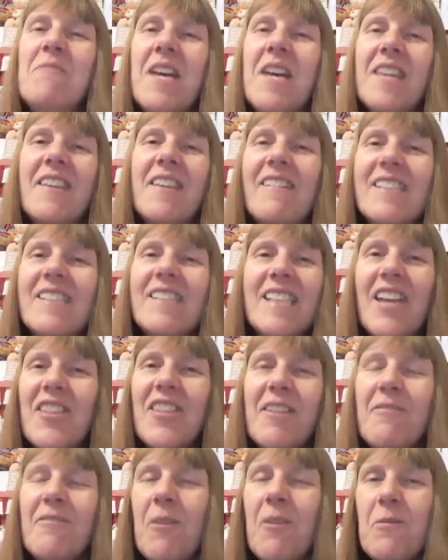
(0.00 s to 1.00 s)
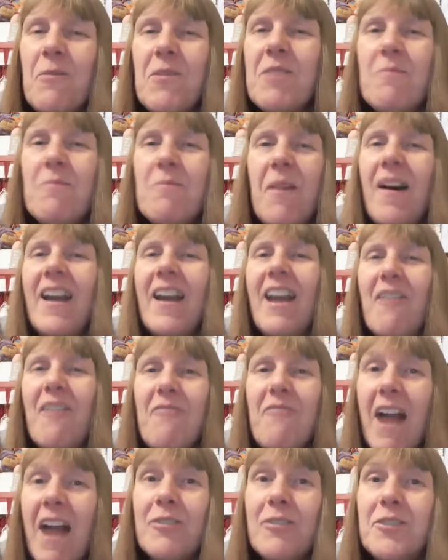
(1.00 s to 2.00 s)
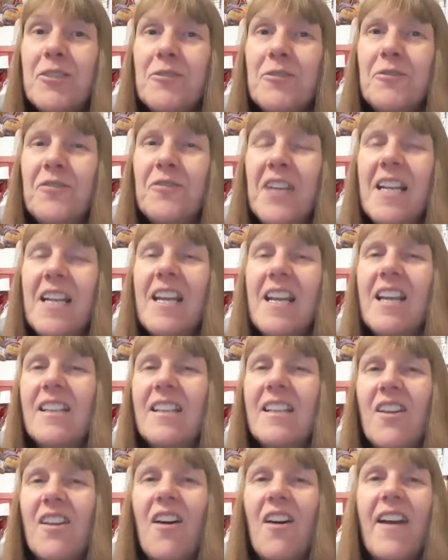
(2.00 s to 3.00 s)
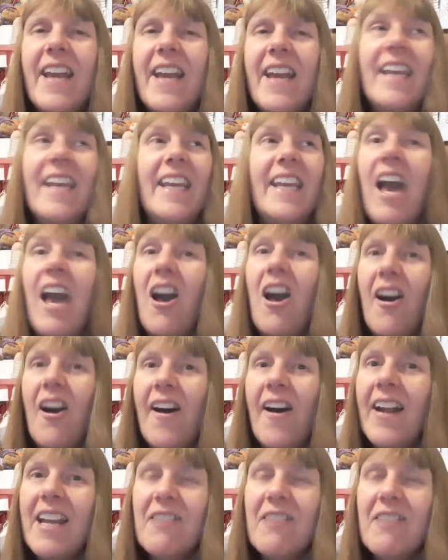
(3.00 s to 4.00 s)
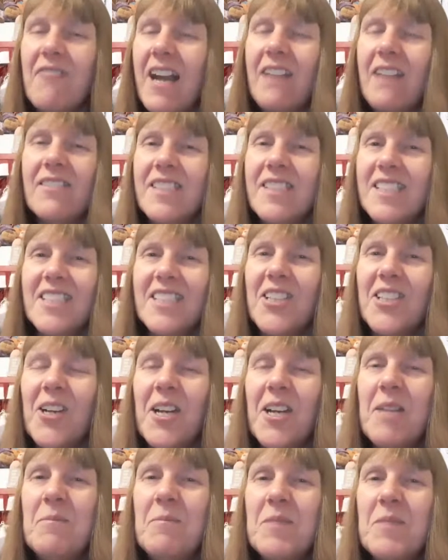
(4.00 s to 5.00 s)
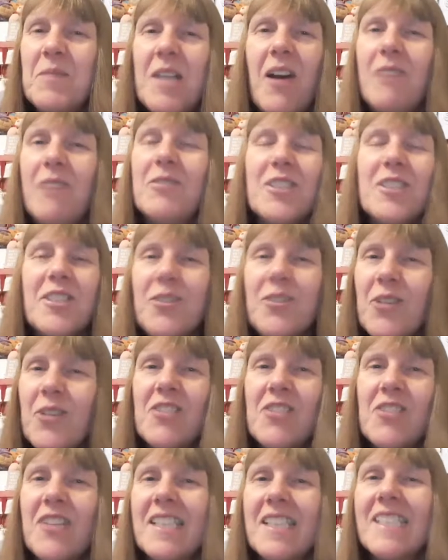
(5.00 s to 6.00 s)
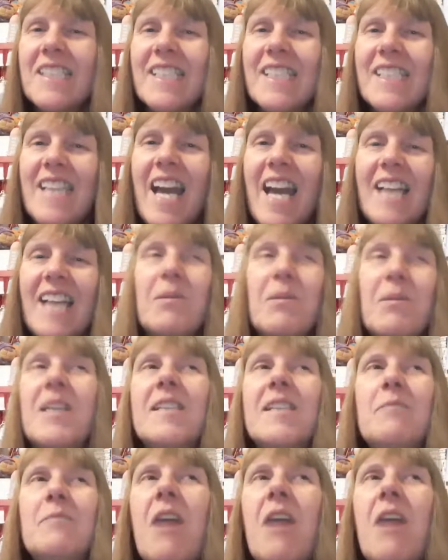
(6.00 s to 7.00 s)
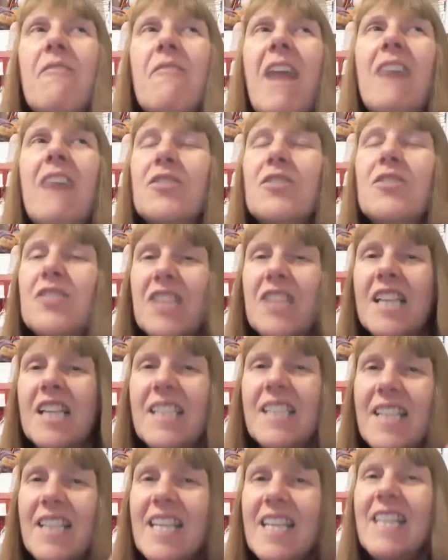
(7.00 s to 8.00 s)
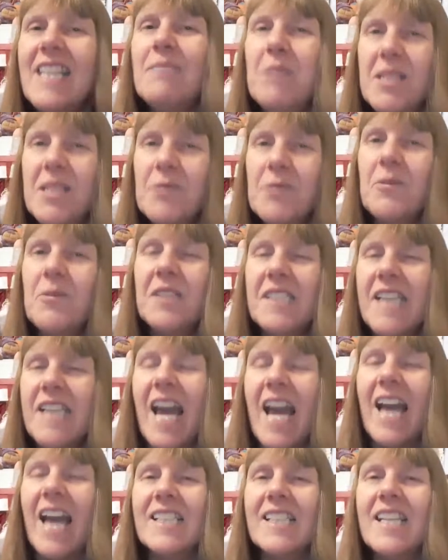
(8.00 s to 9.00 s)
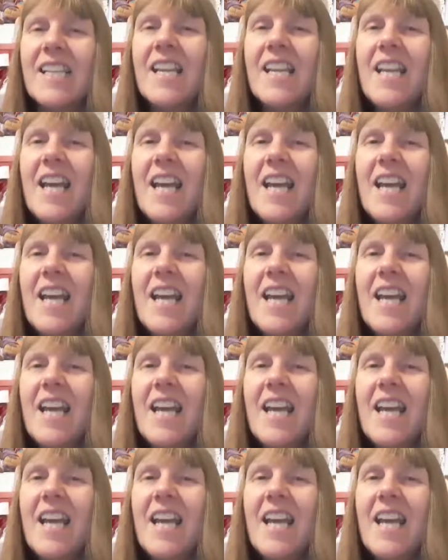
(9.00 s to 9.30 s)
There is nothing wrong with my arousal feelings. I get highly aroused at times. I'm just not interested in sex because my arousal doesn't lead me to want sex.